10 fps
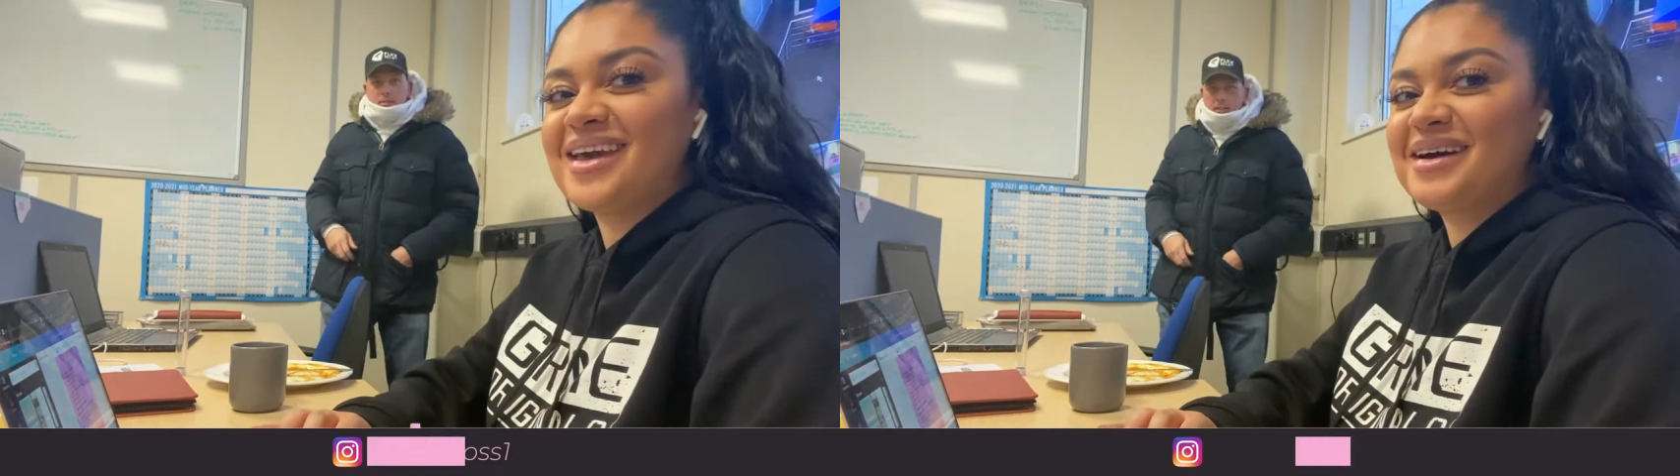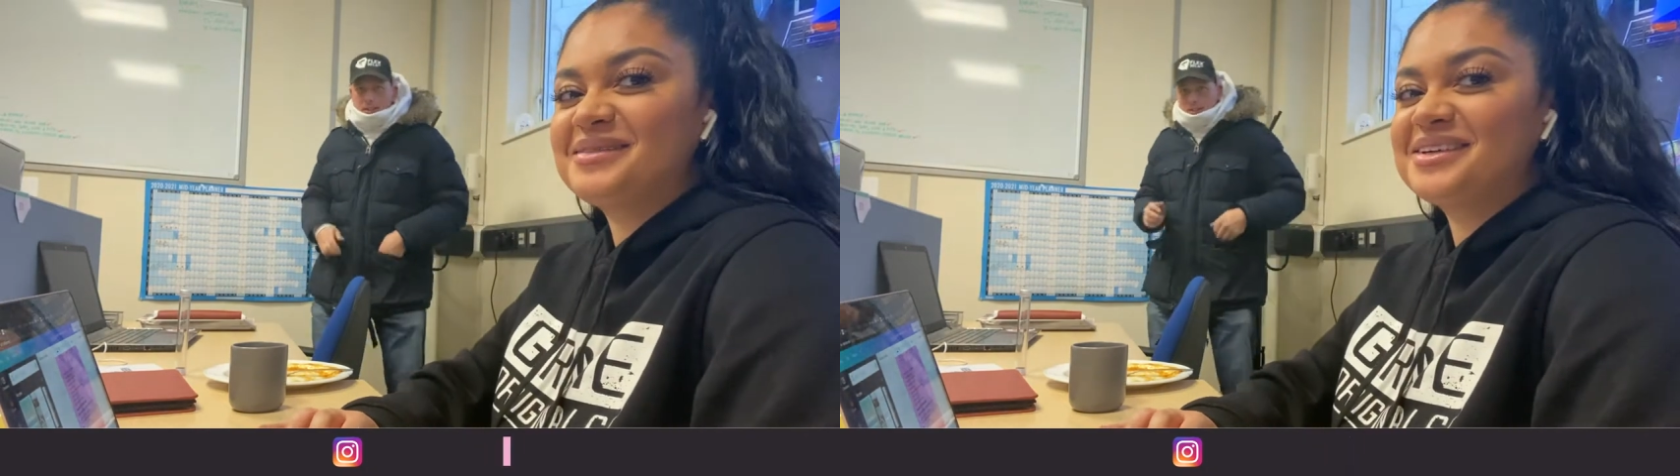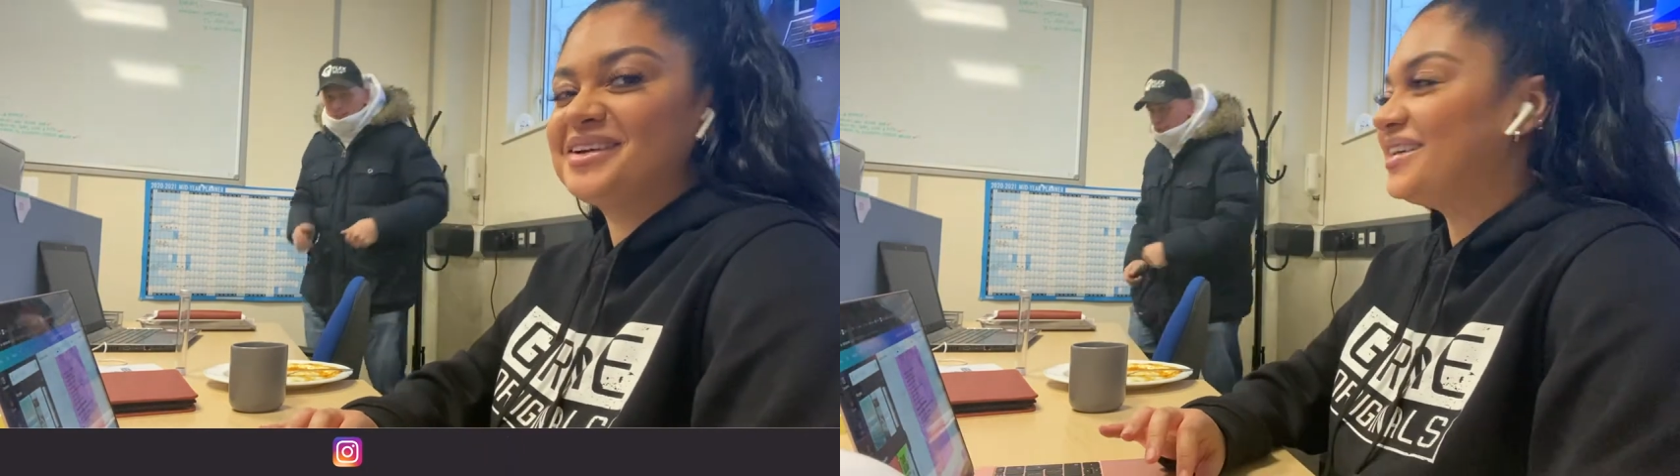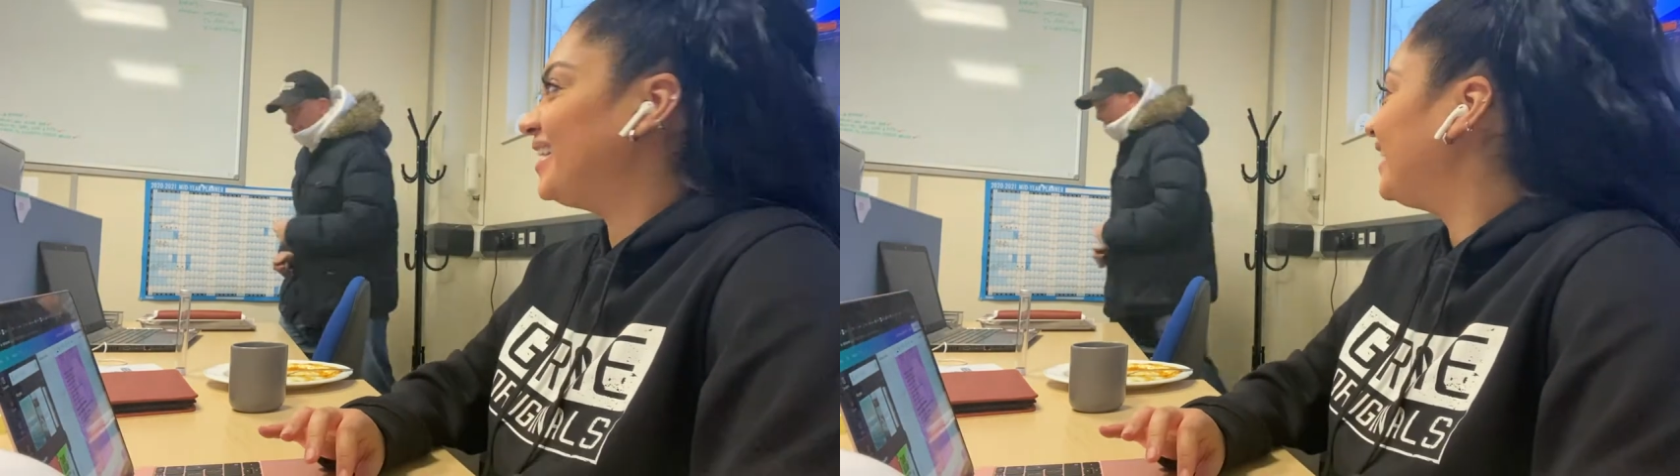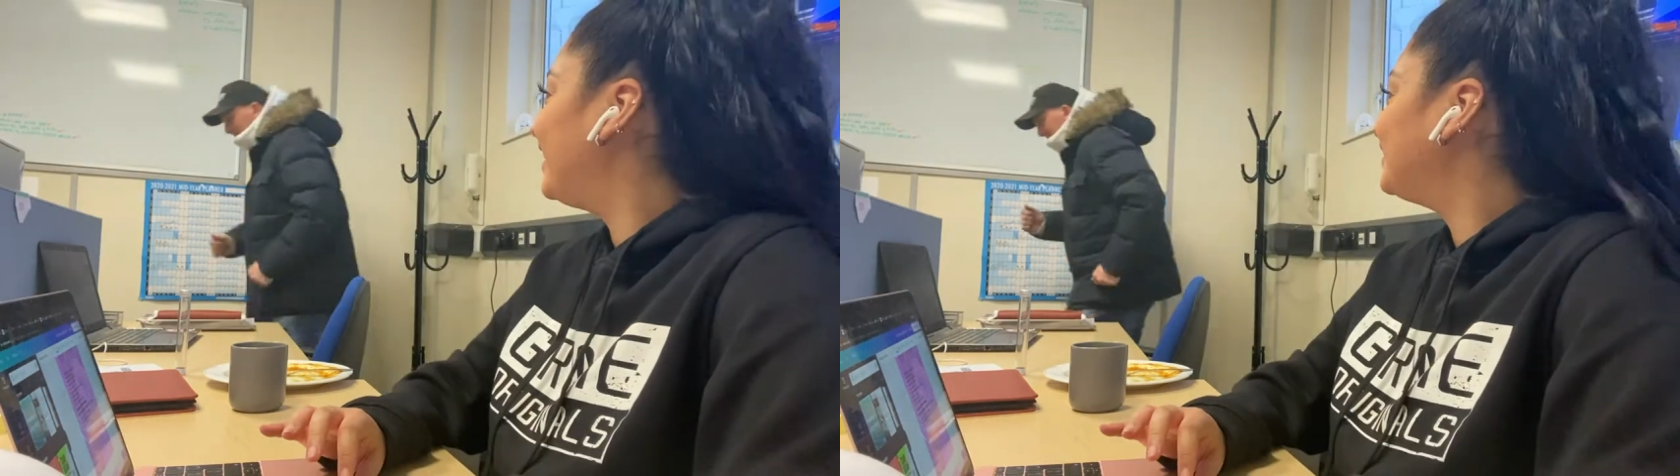I'm doing a
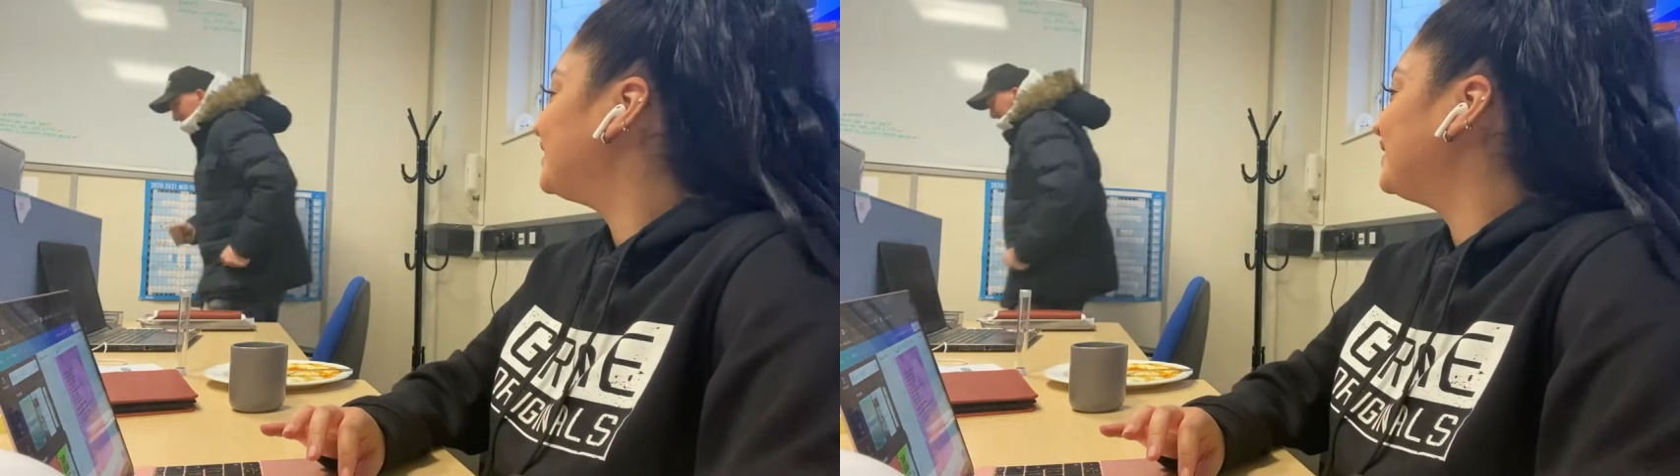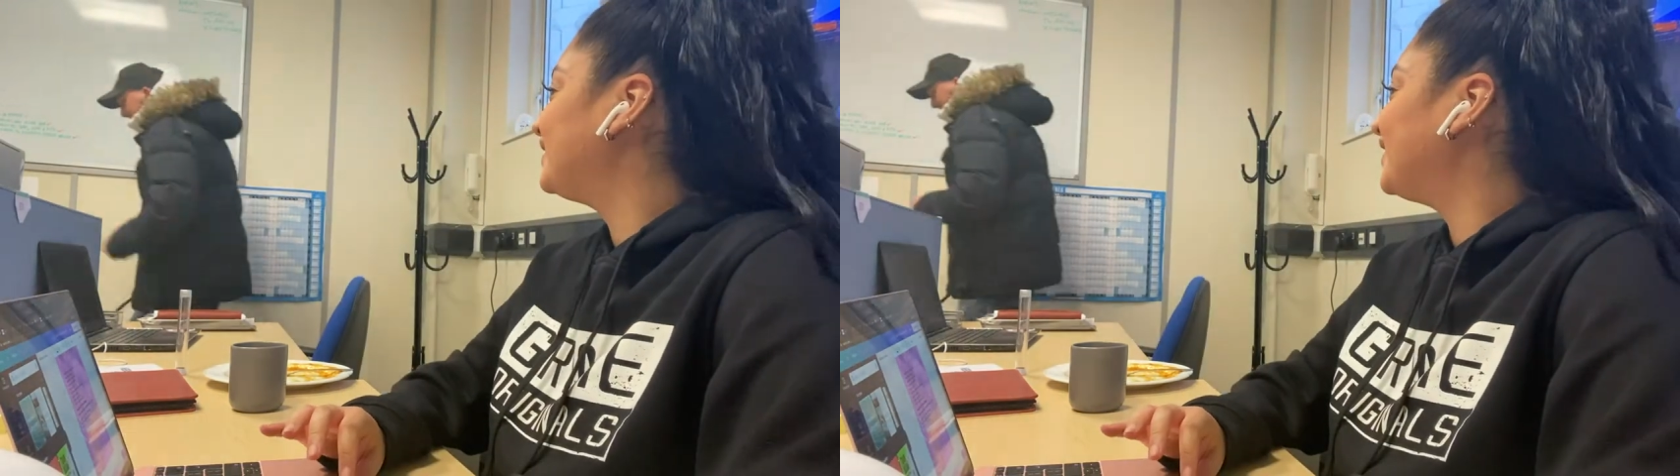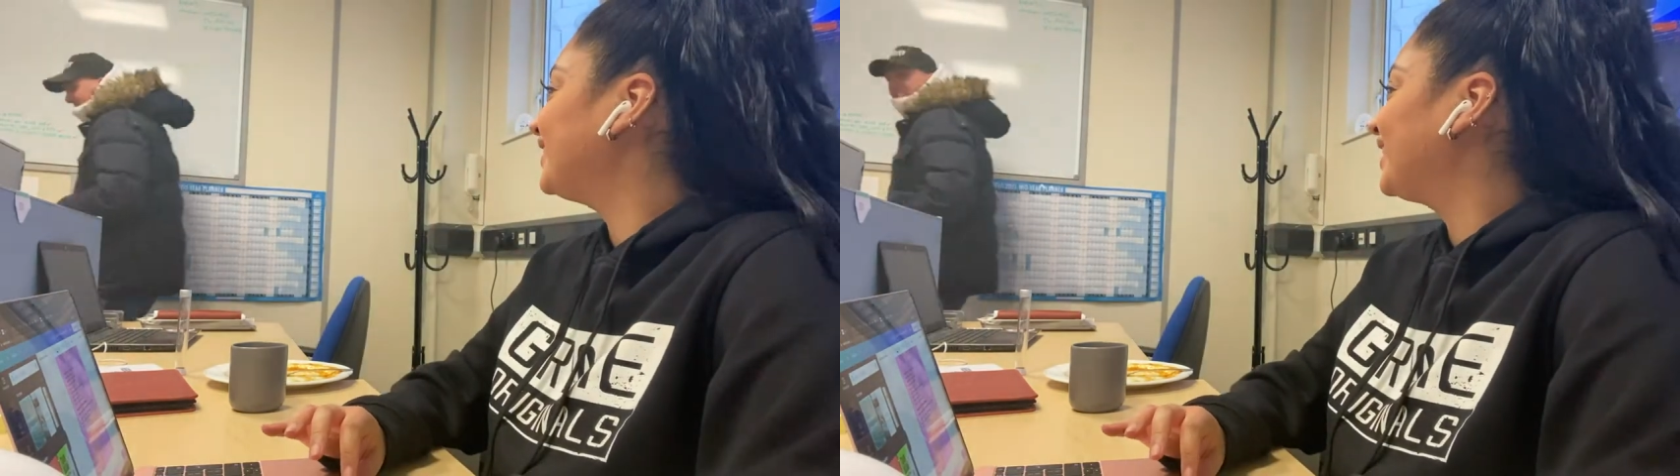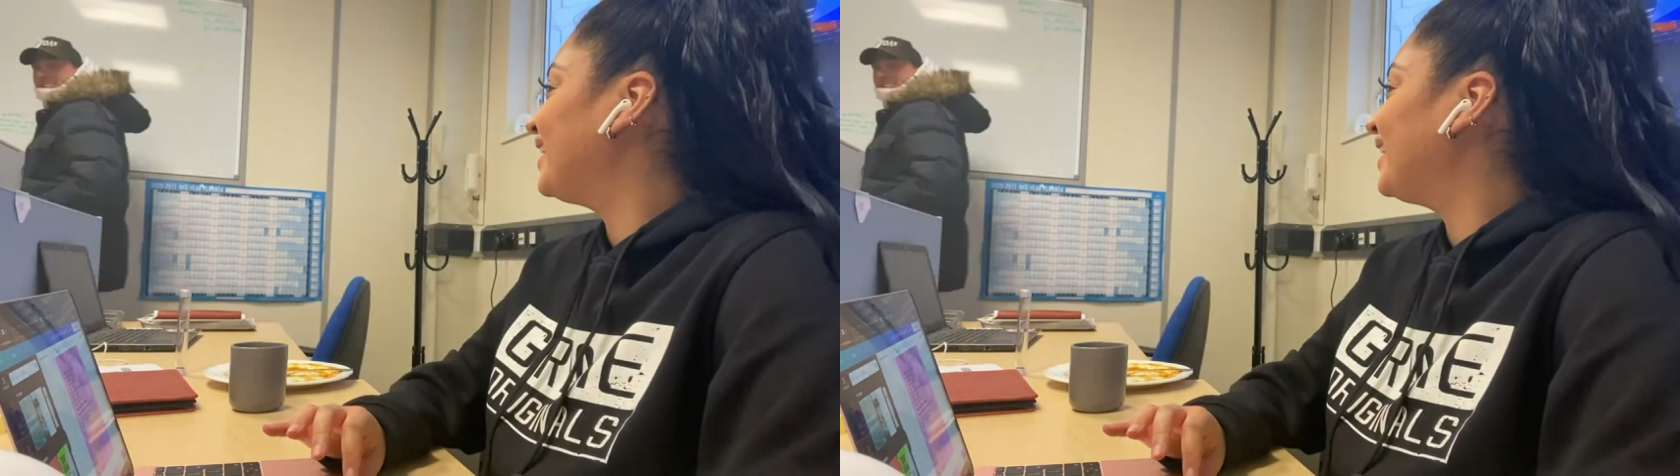vlog.